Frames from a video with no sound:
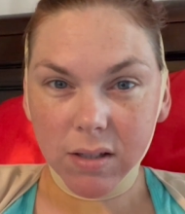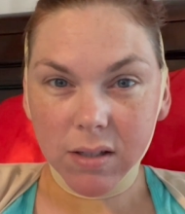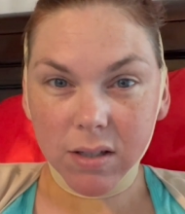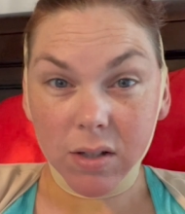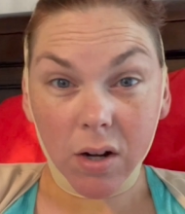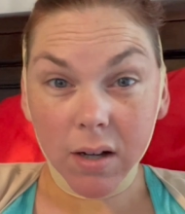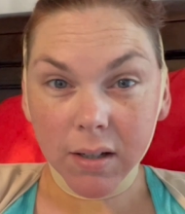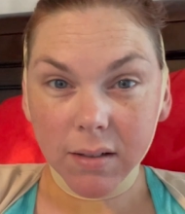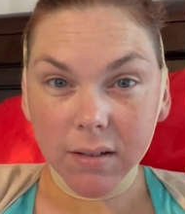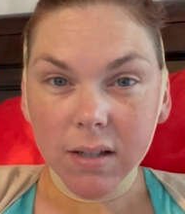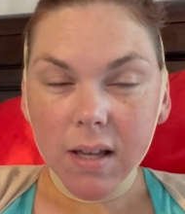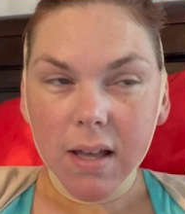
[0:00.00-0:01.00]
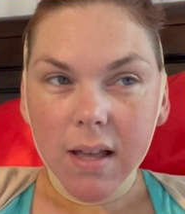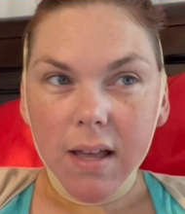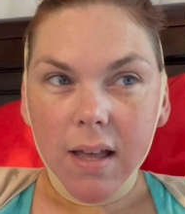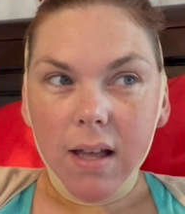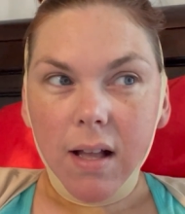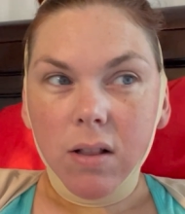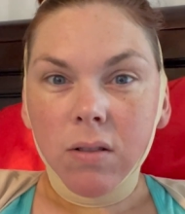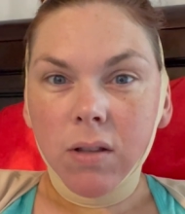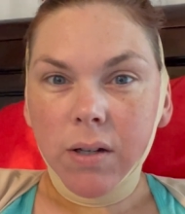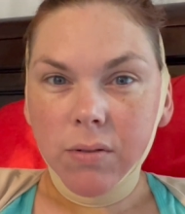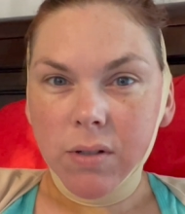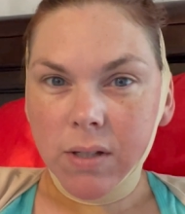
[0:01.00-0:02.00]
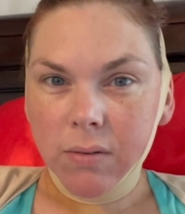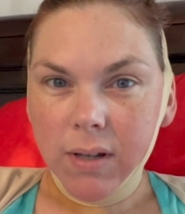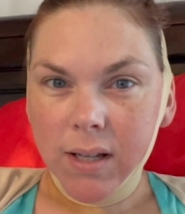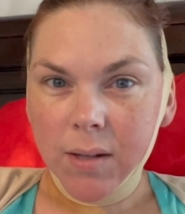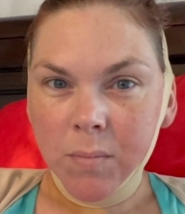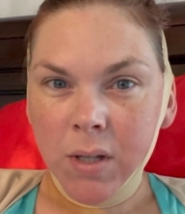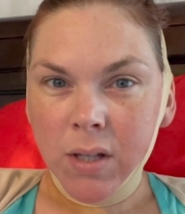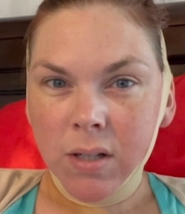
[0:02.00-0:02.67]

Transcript: stock, low sodium